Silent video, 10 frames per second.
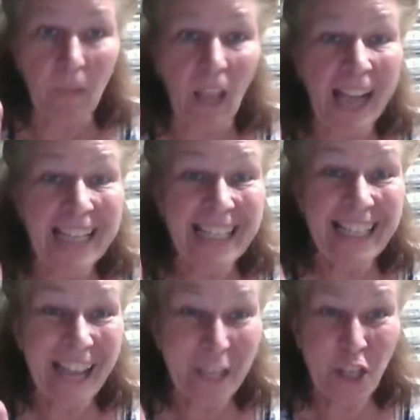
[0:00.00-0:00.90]
I did
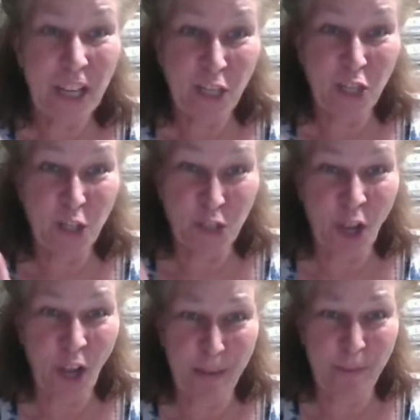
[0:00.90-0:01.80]
not change the
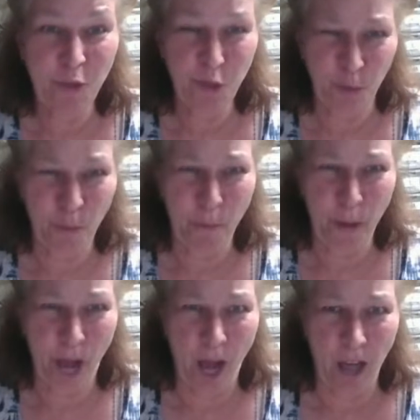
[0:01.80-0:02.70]
time, June
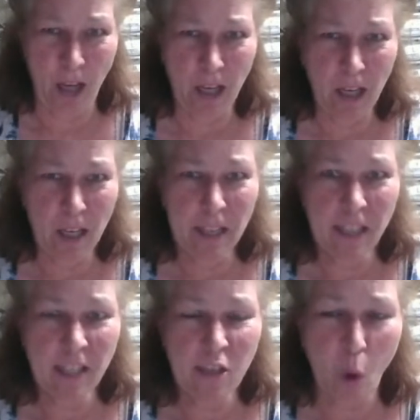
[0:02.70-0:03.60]
bug.
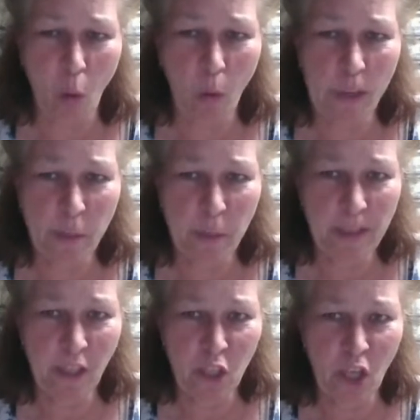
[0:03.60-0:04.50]
This has always
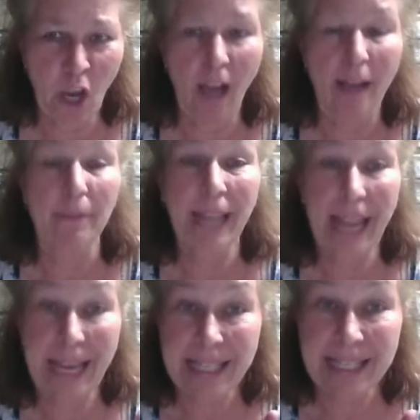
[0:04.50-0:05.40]
been the time. Last